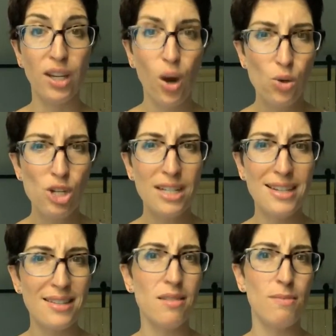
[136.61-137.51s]
Coaching
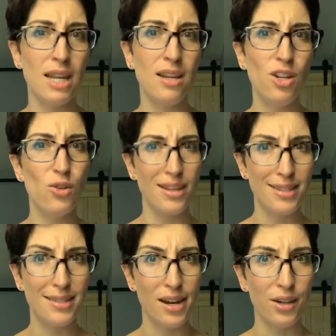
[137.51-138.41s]
doesn't mean you're
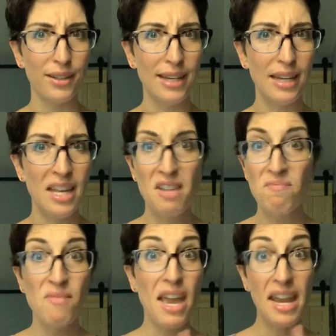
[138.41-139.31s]
necessarily
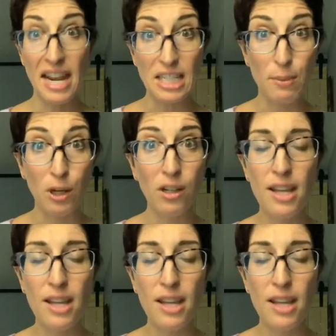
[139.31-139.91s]
an expert.